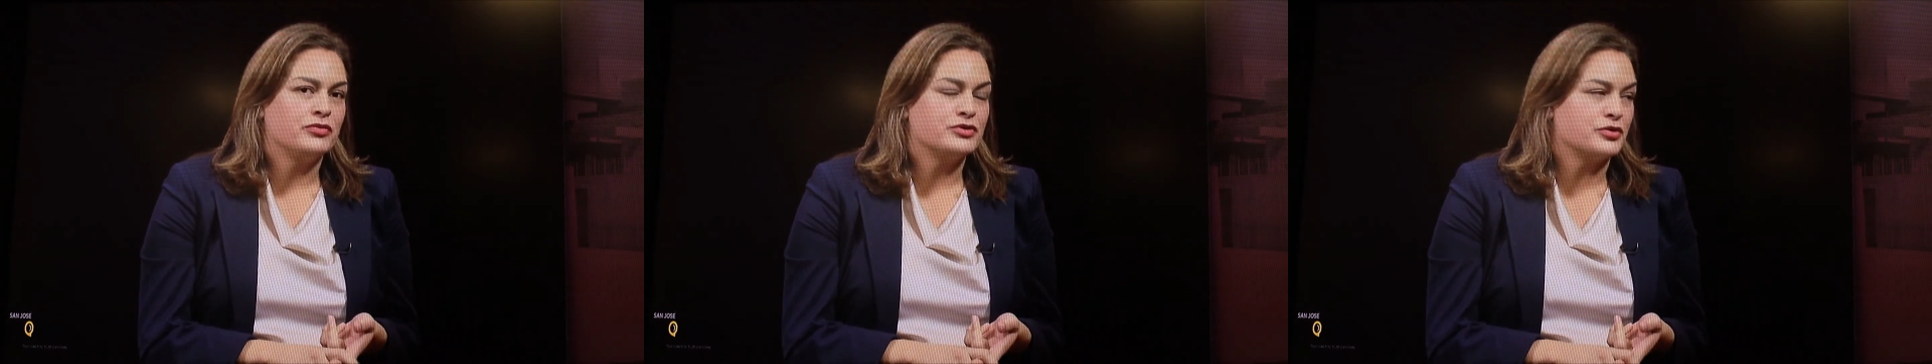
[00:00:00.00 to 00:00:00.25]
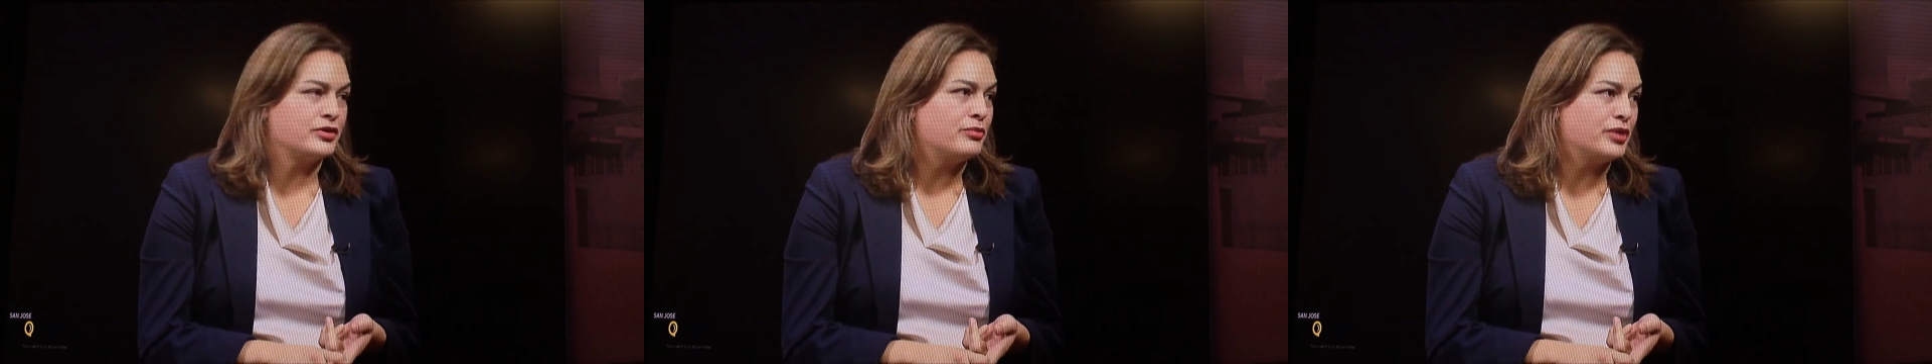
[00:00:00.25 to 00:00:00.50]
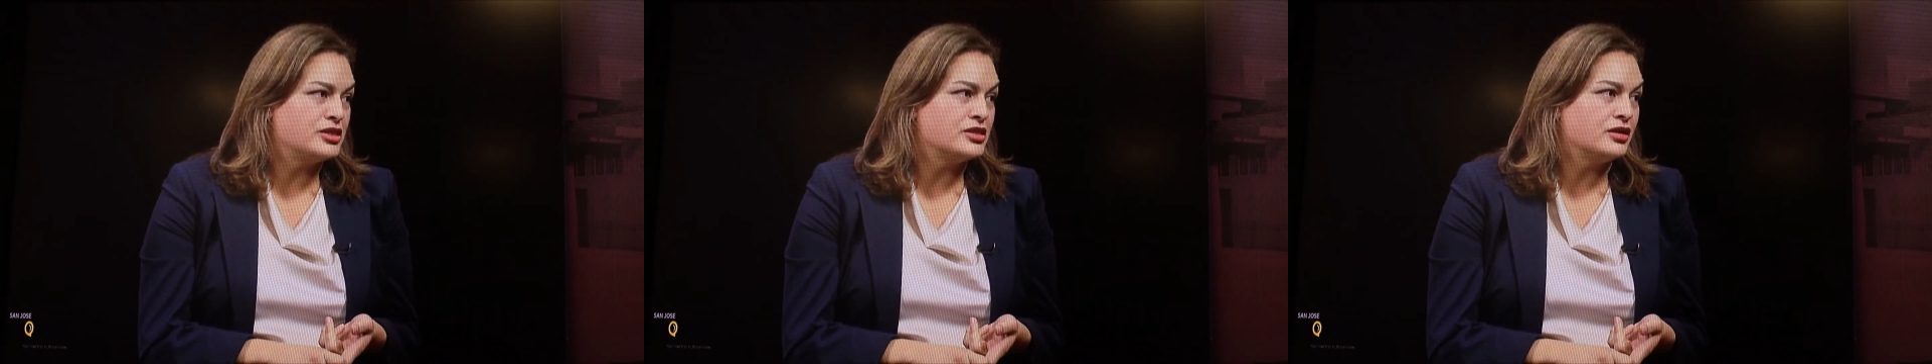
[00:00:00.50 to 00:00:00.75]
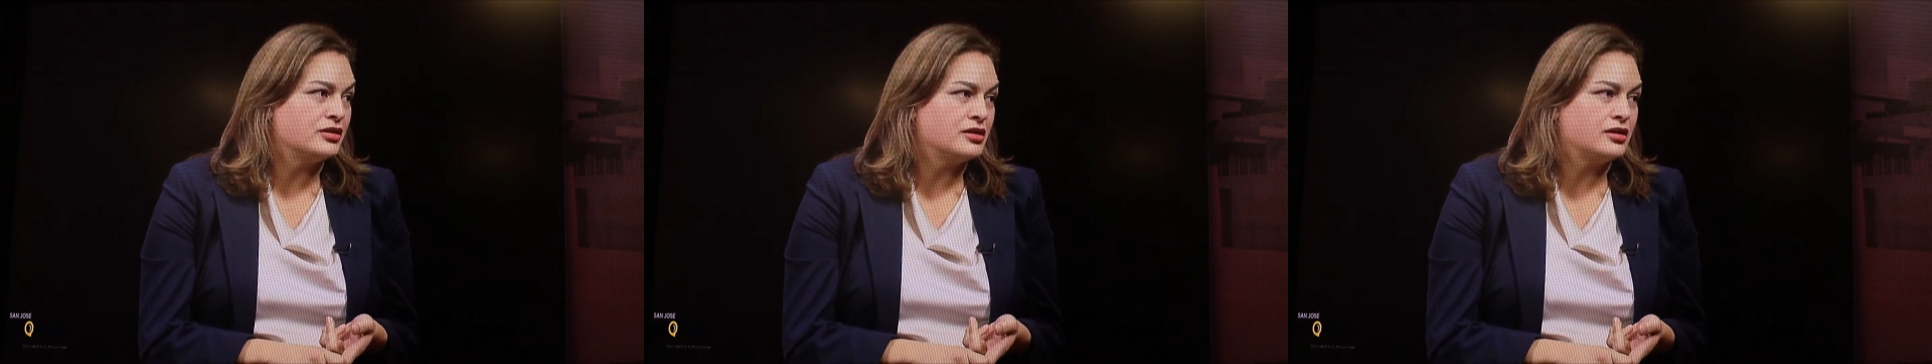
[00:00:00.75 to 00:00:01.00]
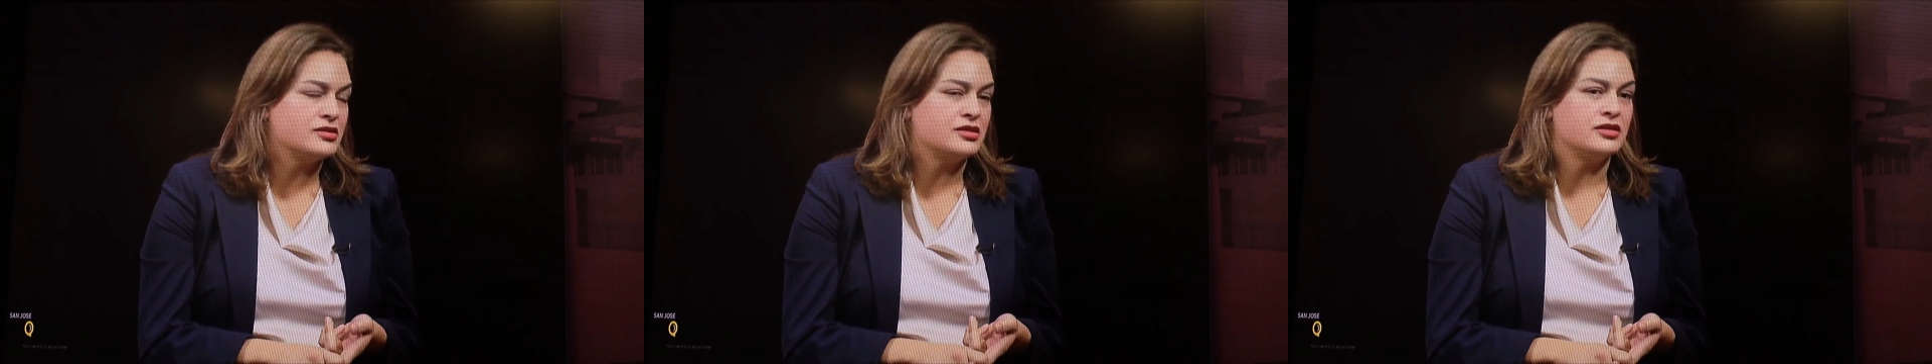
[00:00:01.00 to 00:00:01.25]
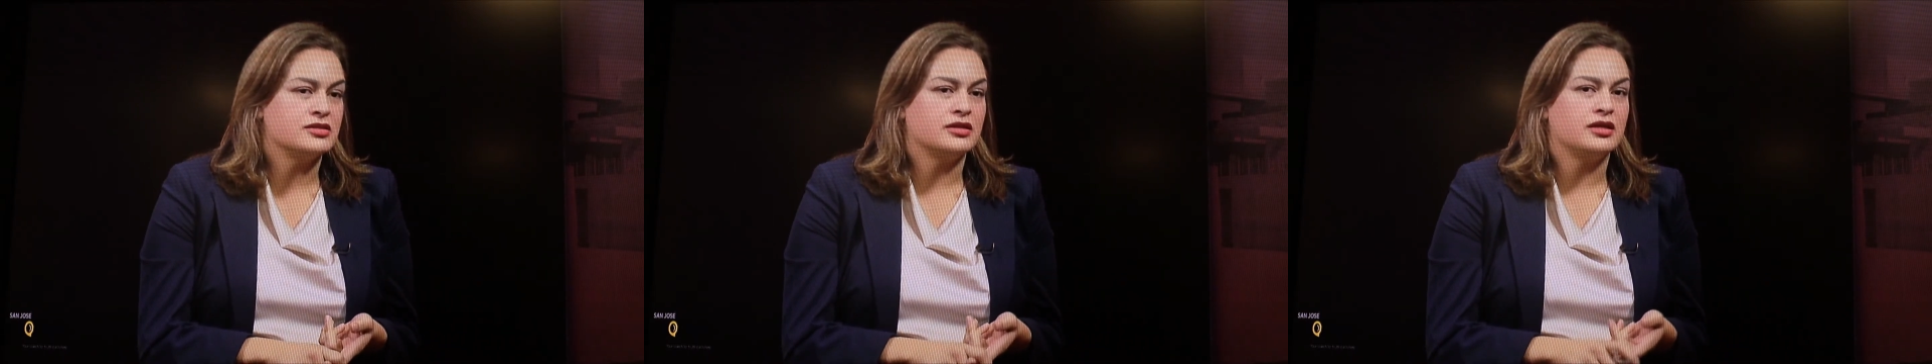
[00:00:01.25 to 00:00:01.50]
during the budget
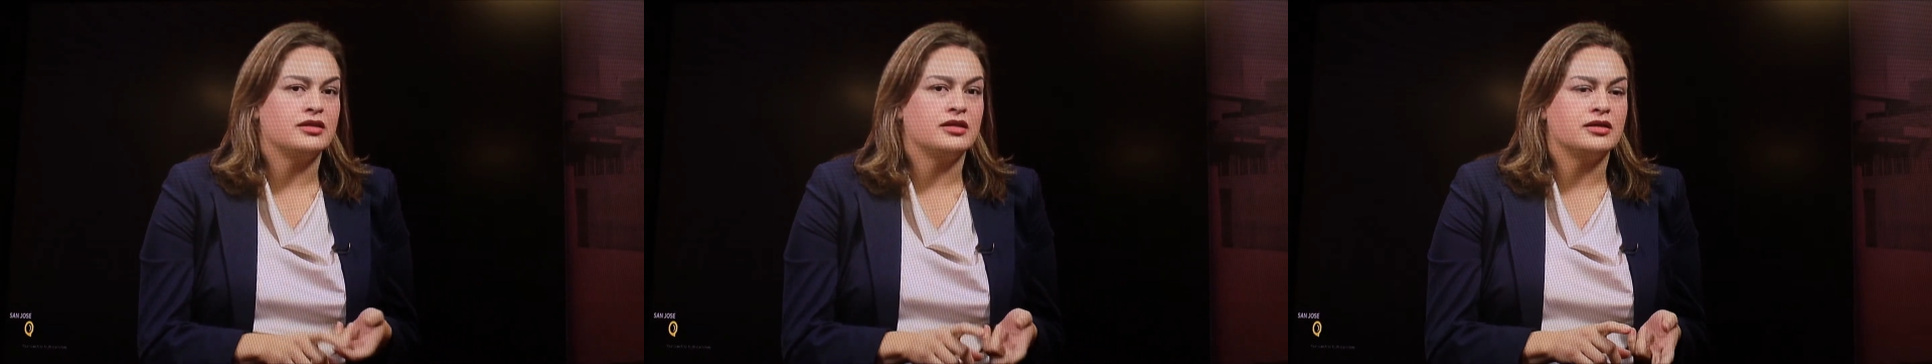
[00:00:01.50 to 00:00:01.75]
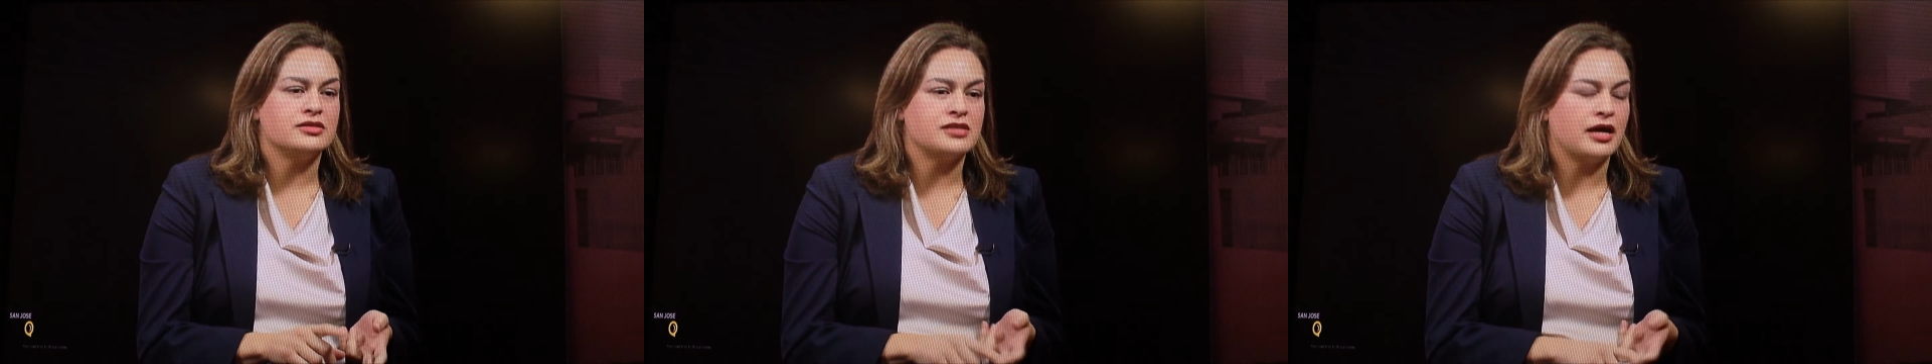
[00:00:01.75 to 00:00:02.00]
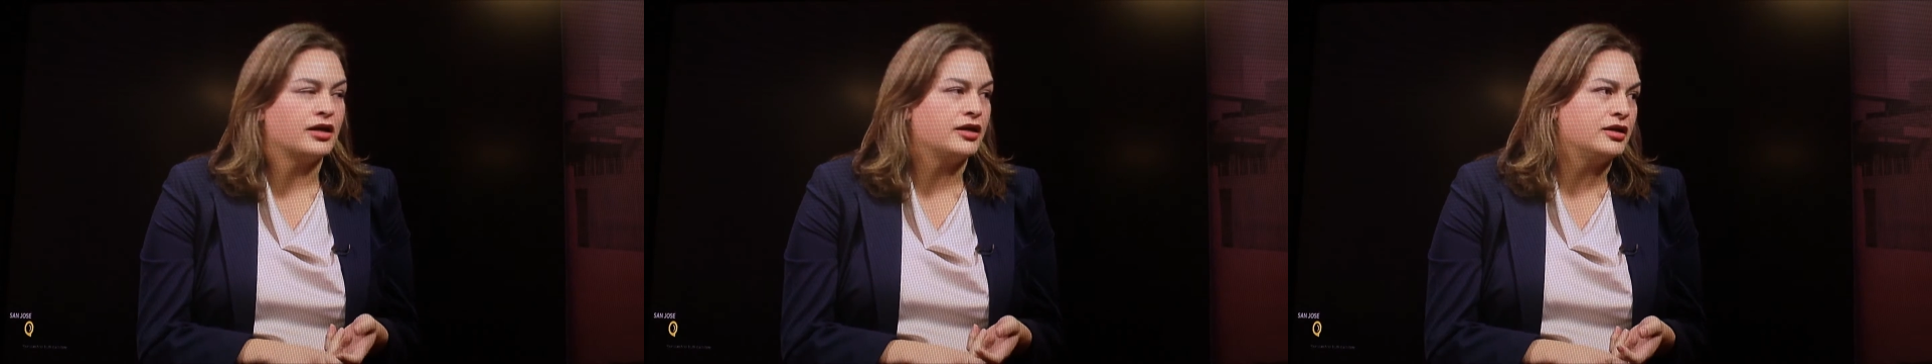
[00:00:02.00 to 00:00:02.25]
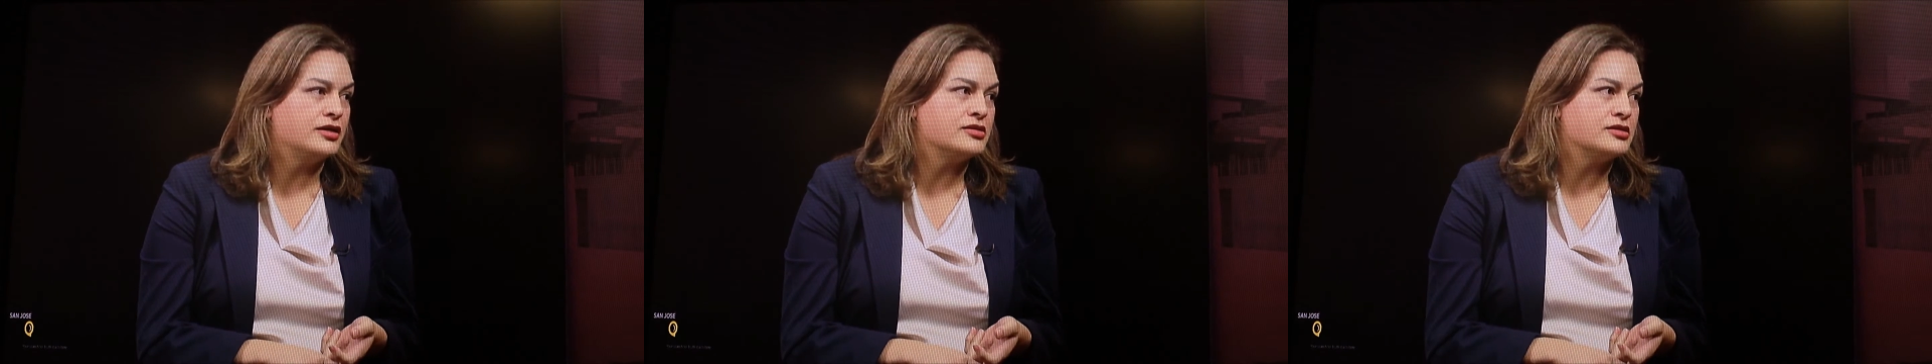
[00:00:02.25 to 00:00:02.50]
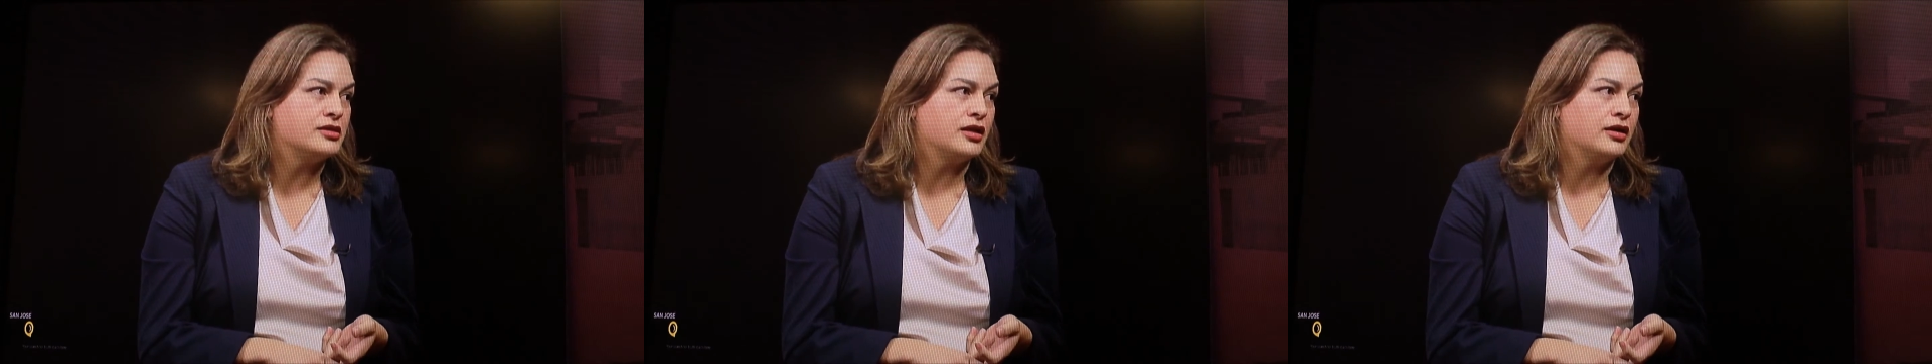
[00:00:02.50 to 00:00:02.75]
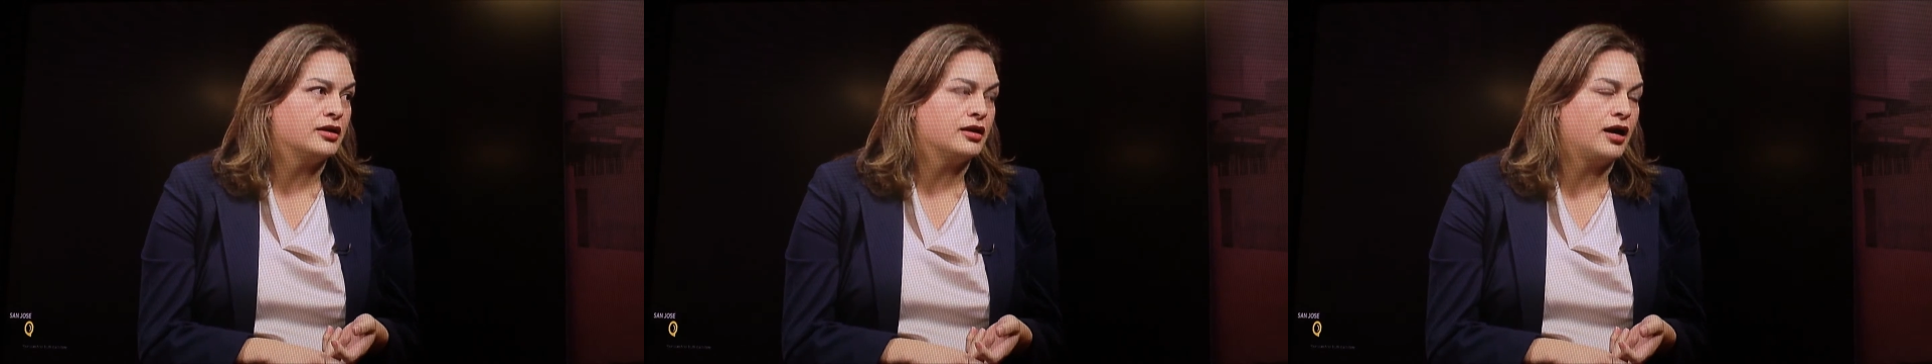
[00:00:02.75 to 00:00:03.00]
season, and the second is the